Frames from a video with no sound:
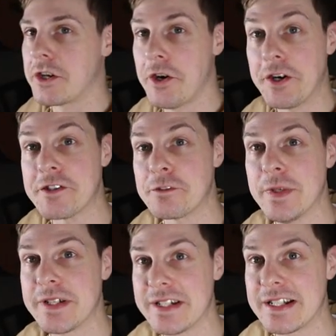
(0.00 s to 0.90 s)

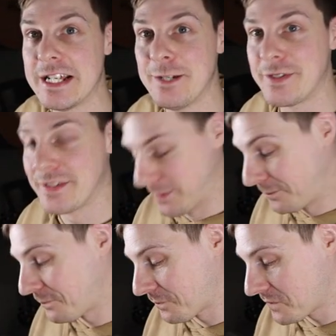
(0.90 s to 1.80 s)
Cosmic Eclipse
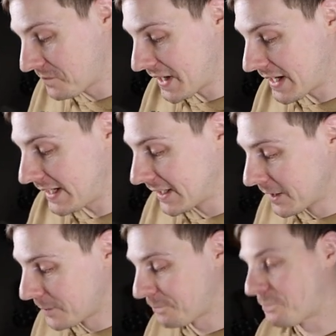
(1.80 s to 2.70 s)
pack.
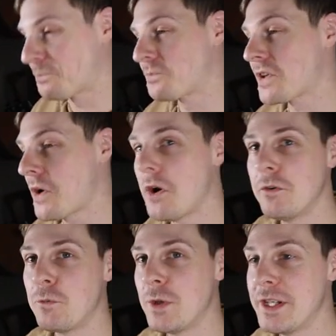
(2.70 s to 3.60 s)

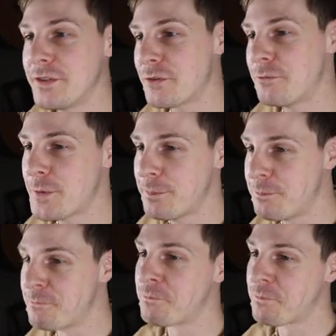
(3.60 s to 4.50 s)
Hopefully something
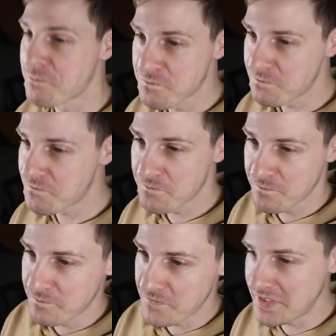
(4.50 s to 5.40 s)

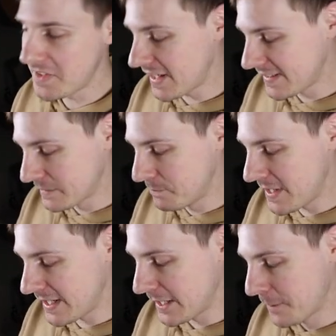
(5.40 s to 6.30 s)
nice and
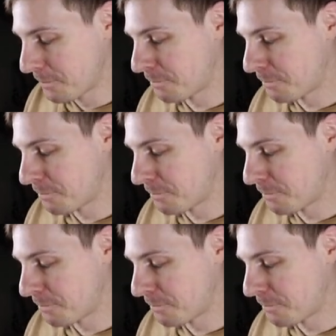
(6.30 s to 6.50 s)
big.